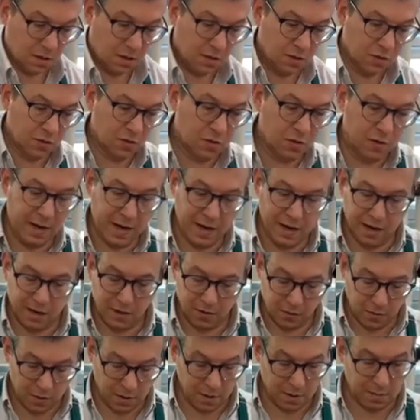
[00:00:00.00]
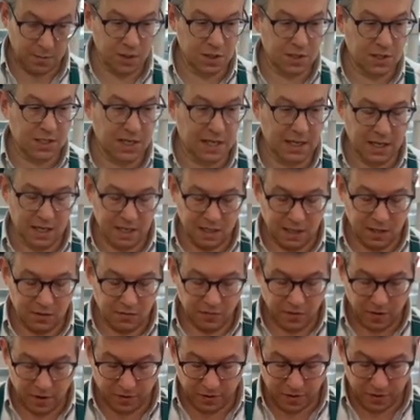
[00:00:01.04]
So now I'm just taking the
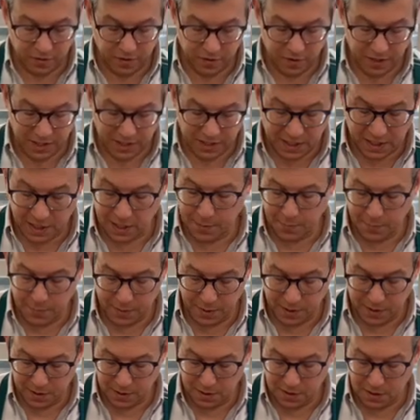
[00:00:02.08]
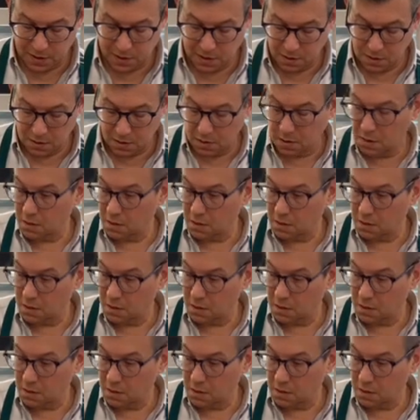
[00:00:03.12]
very, very tight buds